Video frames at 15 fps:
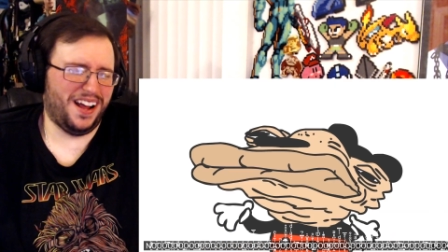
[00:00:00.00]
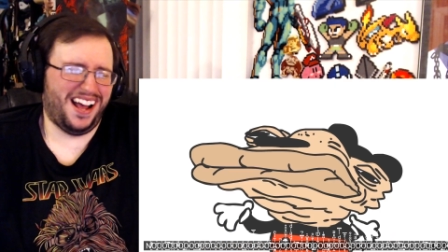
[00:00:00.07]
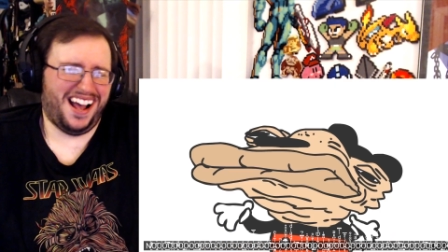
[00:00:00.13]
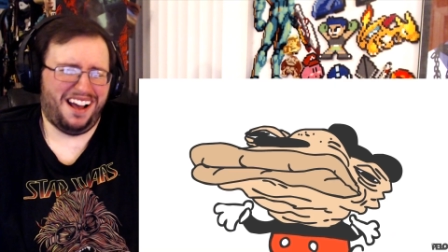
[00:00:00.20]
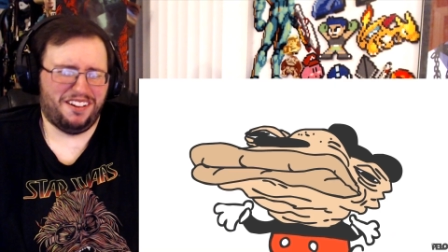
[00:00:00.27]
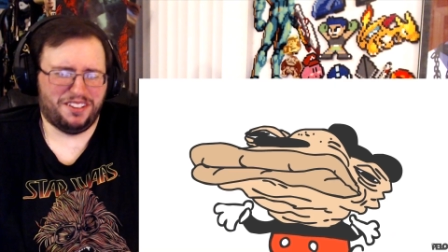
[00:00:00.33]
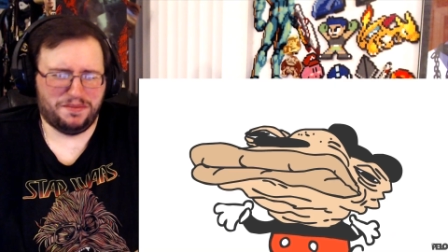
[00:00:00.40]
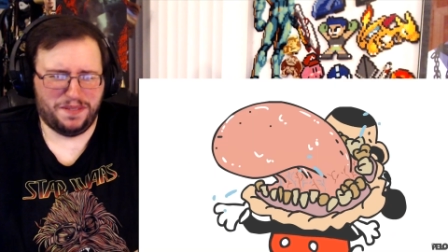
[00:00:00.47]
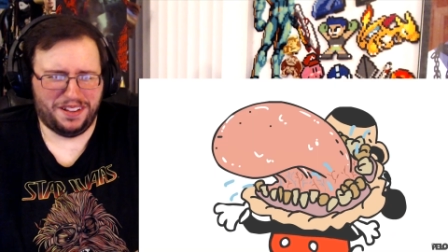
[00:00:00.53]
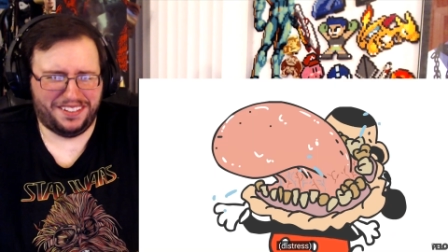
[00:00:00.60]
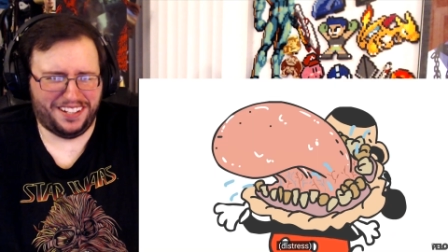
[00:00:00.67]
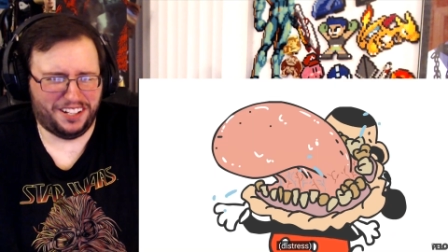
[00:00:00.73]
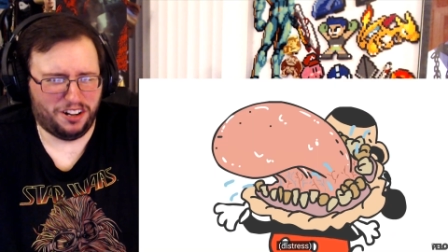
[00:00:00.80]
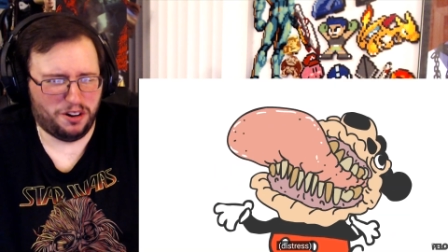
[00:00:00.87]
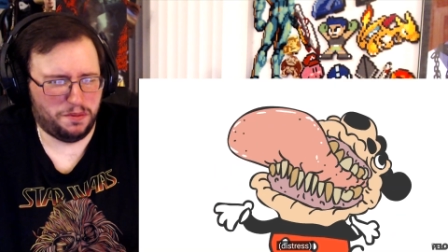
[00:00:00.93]
I was supposed to
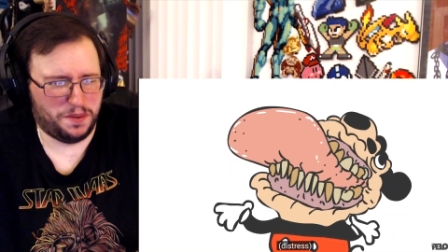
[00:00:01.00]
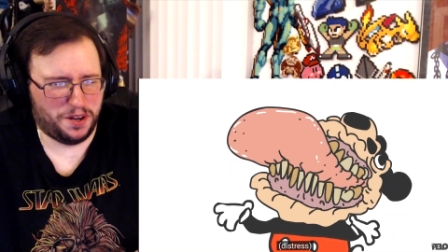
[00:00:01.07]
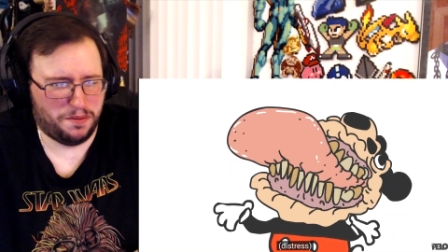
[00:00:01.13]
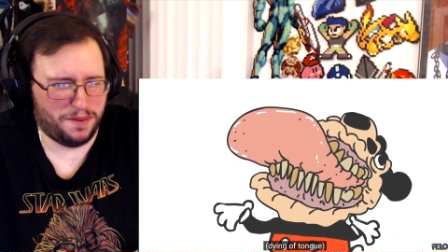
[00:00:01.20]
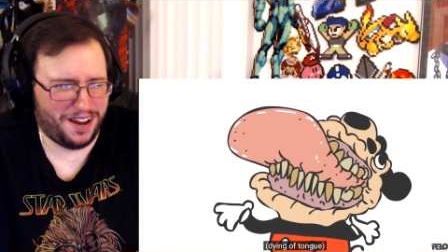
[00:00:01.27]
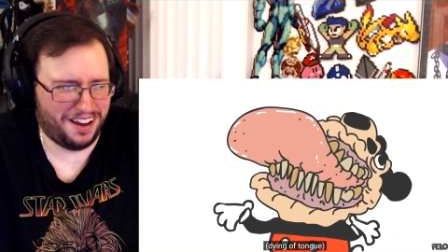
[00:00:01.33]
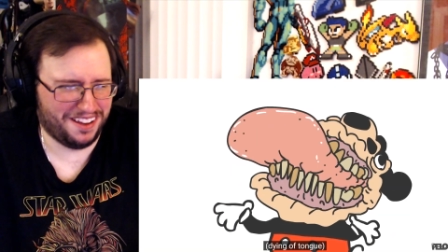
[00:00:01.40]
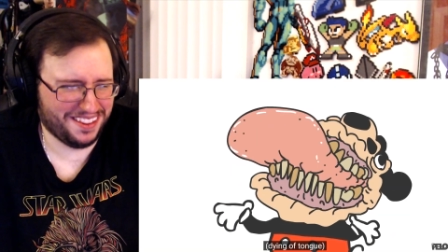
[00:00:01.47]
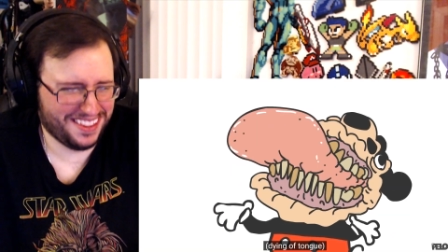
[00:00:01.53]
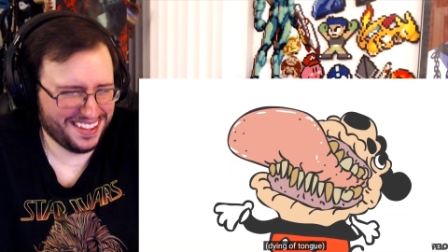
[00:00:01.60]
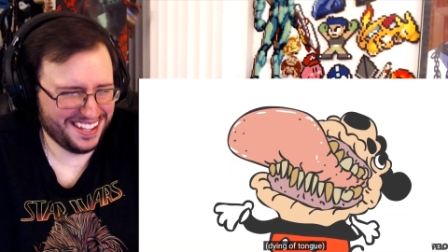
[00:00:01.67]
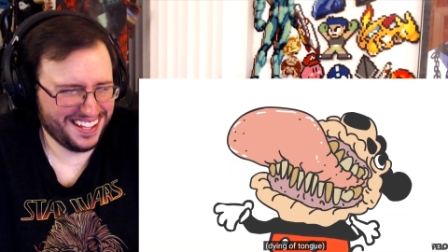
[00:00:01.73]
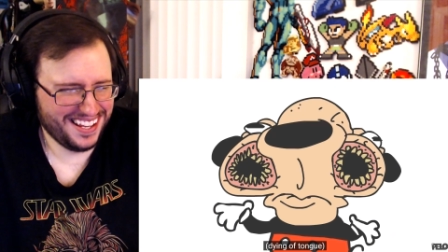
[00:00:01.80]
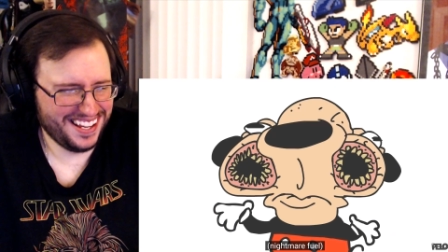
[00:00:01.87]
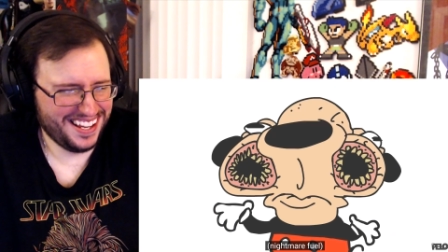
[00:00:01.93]
say it over your mouth.
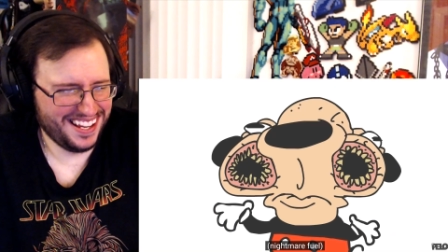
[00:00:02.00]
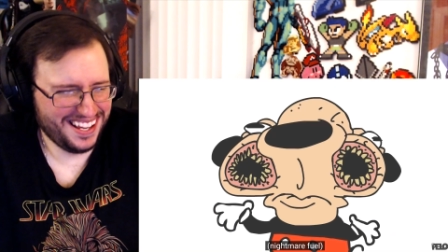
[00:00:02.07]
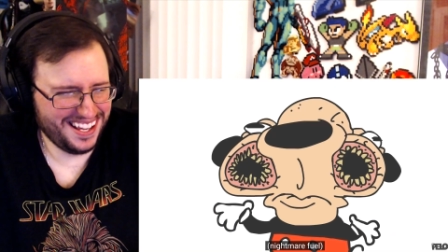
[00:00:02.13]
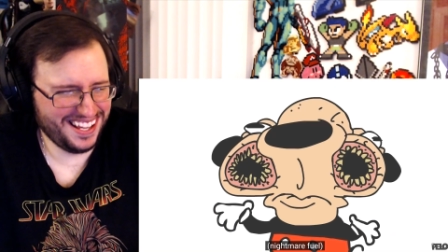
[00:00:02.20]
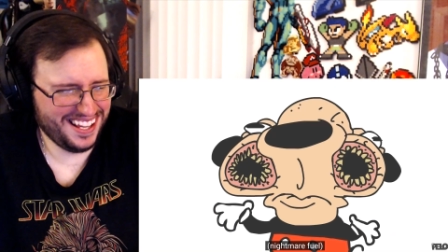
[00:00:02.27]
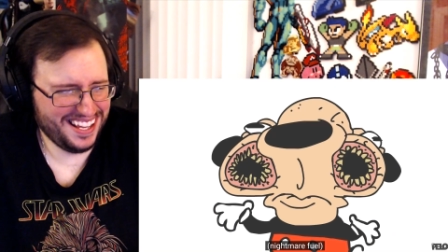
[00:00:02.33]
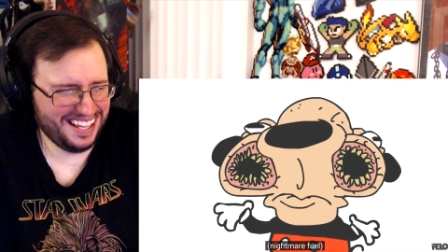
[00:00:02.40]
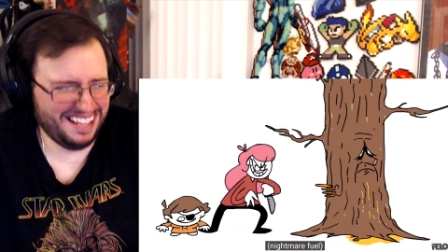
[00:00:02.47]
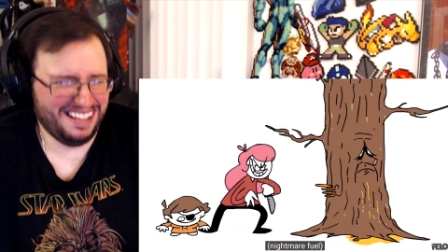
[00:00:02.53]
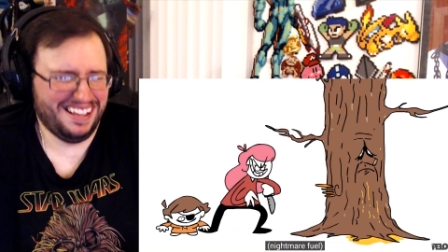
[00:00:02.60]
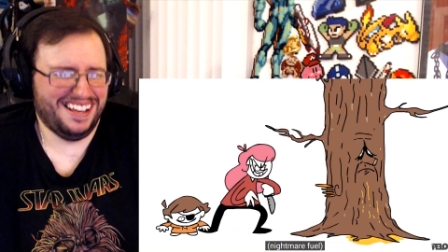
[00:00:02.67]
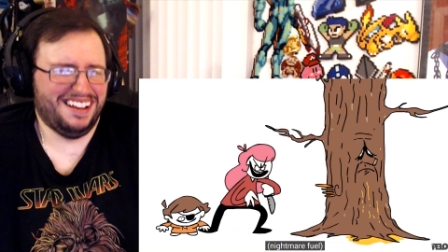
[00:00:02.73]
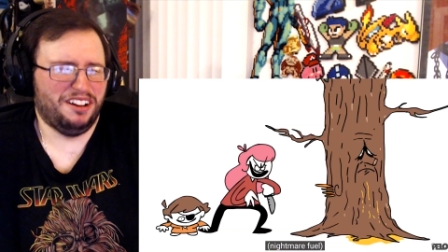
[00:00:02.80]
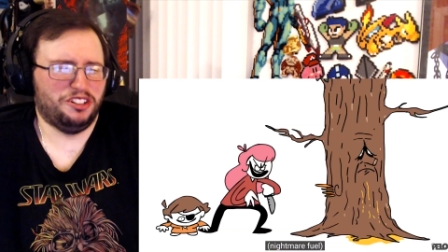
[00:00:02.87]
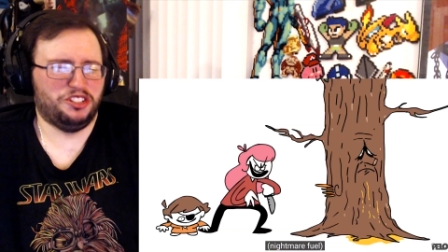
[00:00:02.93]

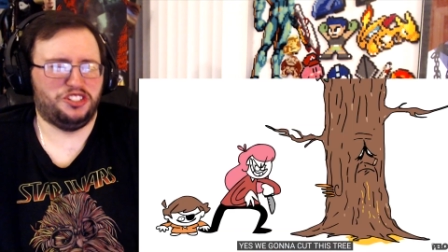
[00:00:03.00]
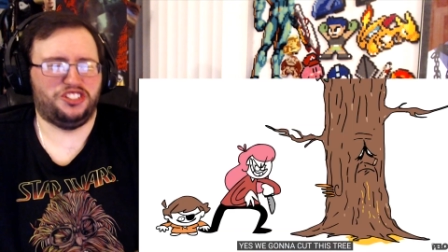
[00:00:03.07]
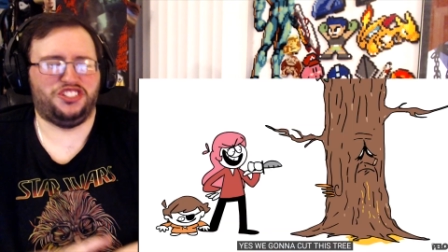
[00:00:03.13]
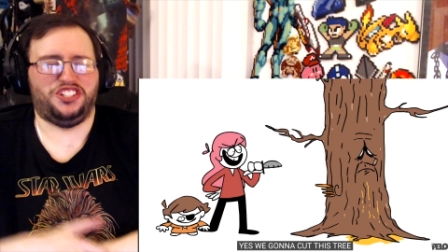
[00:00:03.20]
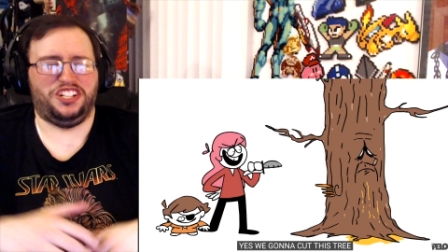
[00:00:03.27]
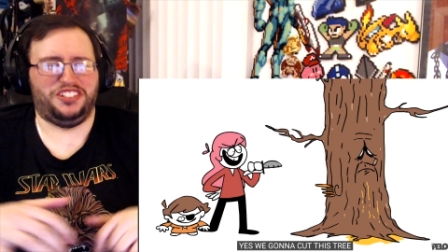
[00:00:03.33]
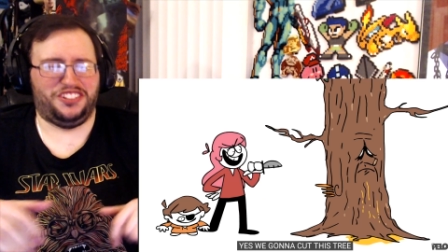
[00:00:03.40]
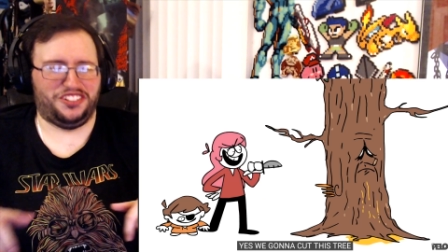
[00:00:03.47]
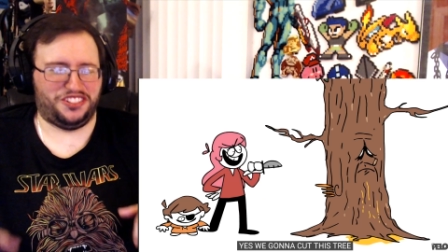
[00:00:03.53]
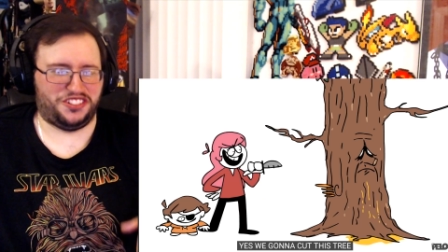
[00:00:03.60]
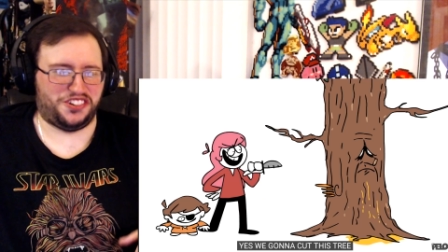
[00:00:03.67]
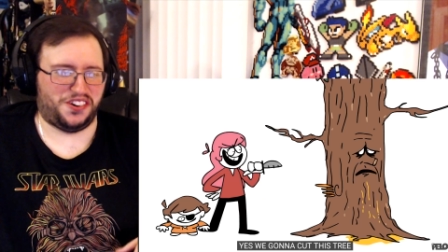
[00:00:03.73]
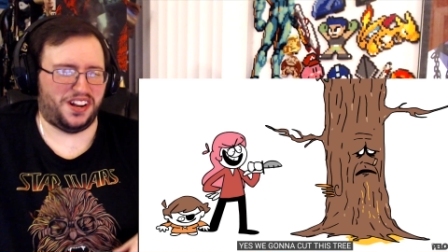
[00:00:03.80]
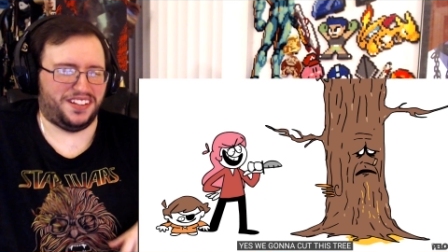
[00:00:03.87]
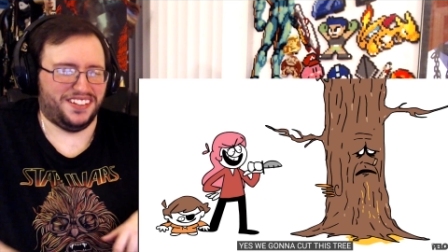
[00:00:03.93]
Yes, Jesus
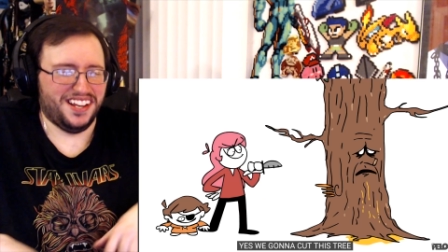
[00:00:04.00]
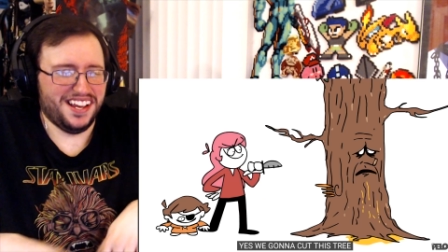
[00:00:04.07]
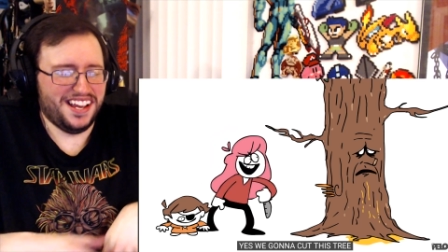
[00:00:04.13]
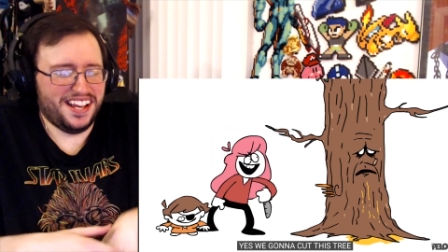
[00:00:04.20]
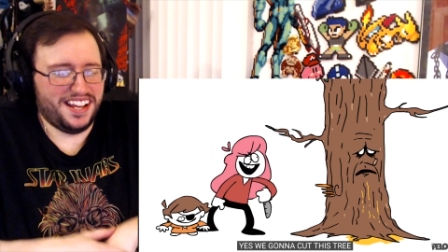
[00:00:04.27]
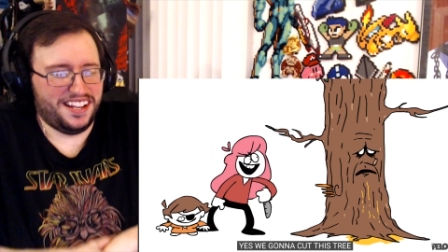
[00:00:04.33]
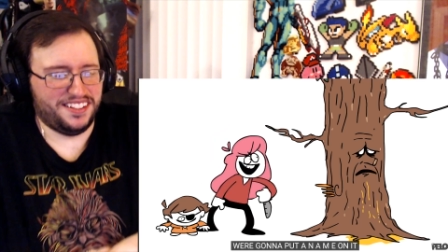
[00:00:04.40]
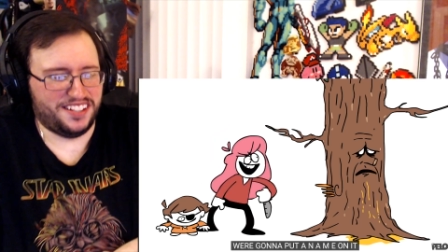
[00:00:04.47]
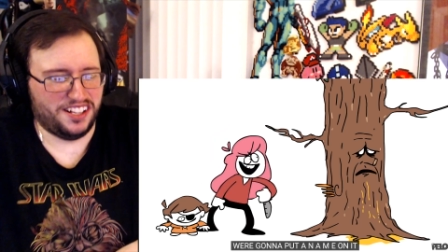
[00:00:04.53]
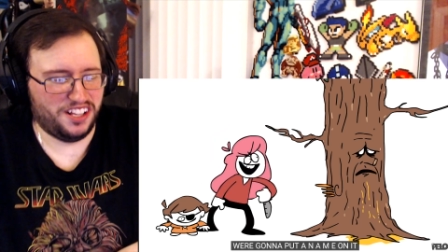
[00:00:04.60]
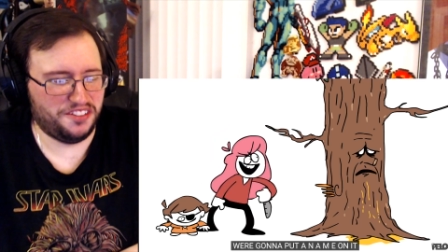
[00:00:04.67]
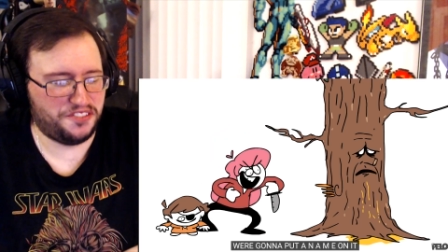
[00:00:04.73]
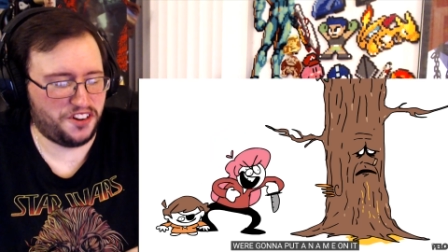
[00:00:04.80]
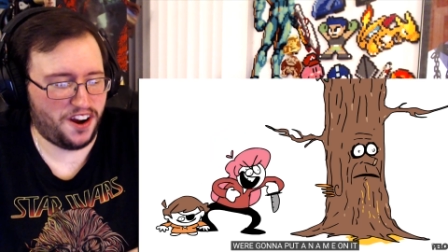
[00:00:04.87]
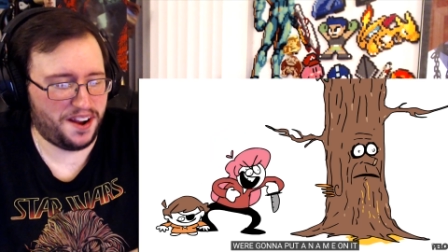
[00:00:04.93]
Christ. This is a
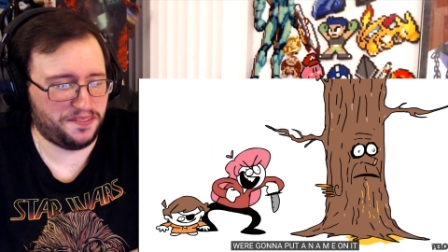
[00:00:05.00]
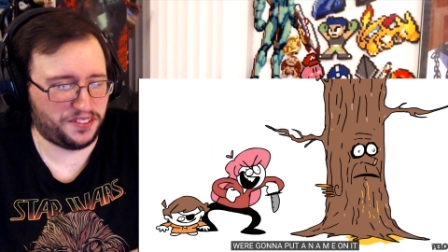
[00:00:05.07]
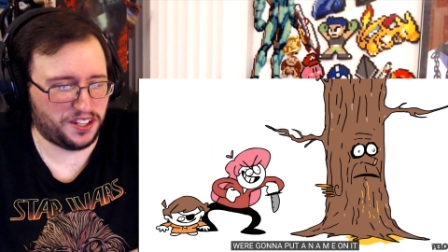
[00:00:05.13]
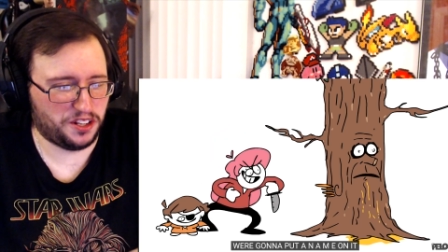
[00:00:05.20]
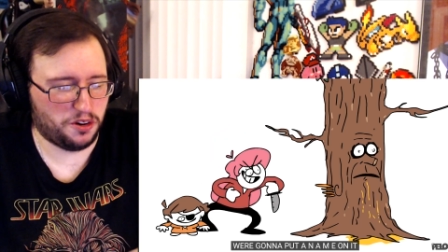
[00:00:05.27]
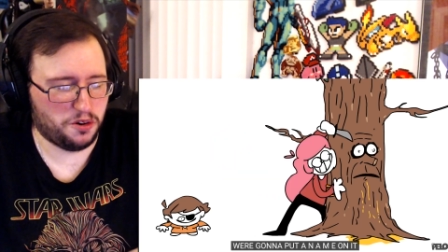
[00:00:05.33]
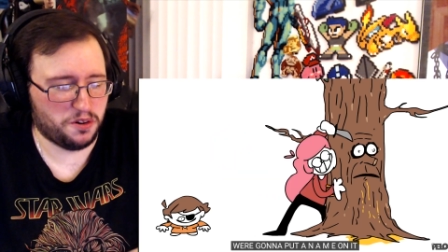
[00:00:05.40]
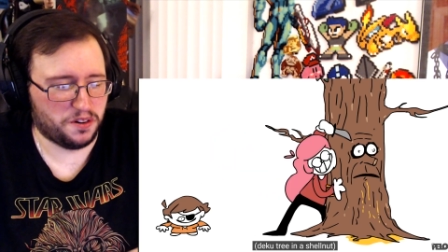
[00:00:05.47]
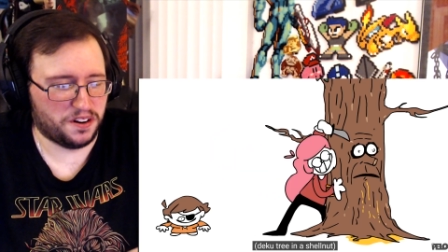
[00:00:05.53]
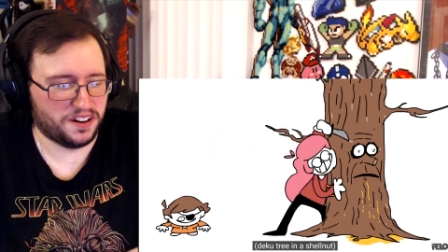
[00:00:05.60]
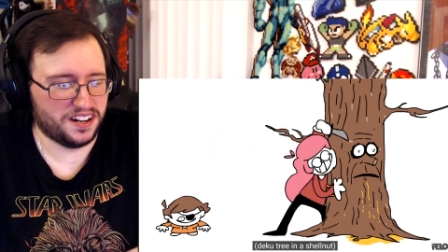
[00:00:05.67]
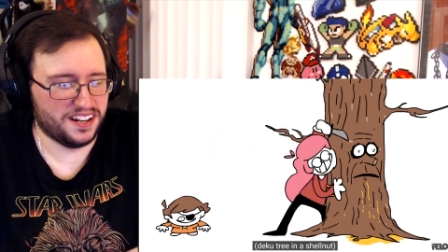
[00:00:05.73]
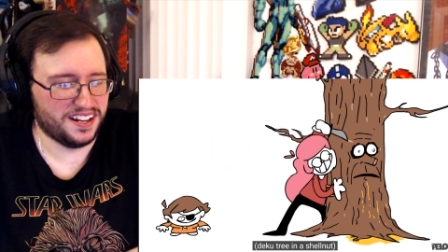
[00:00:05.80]
Lovecraftian horror.